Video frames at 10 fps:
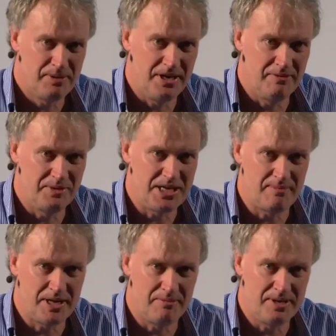parent would
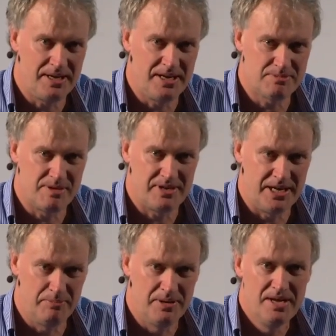email me and ask me for
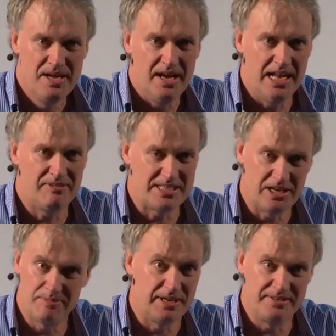help. And I've got to
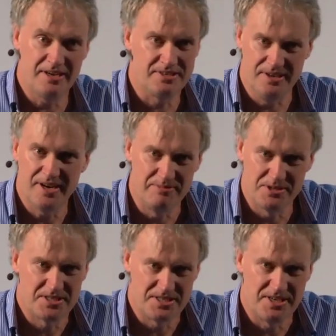say, I'm not a doctor, I'm
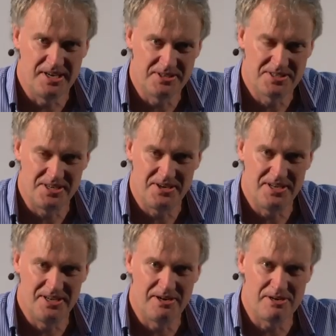just a scientist here,
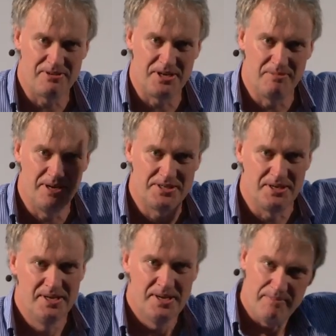and I refer them on
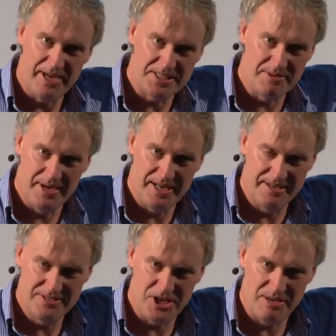to mates of mine
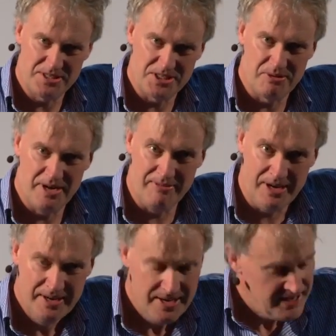and James's or whatever.